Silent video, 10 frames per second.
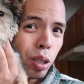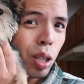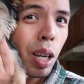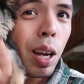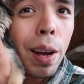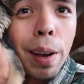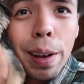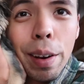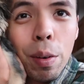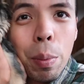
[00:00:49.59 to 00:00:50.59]
Say
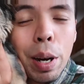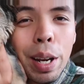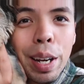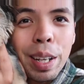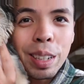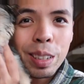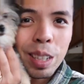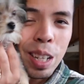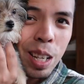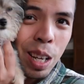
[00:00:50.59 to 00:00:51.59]
hi, everybody.
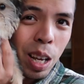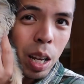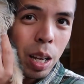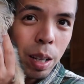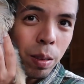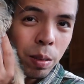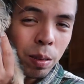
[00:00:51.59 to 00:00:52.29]
Hi.